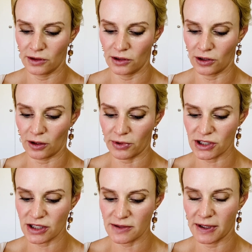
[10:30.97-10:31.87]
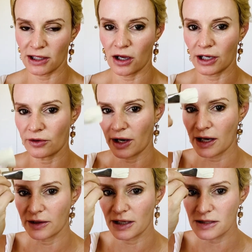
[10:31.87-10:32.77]
you know, a brush that's been lying
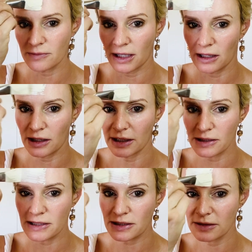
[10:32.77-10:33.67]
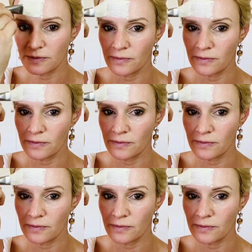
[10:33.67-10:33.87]
around that hasn't been cleansed.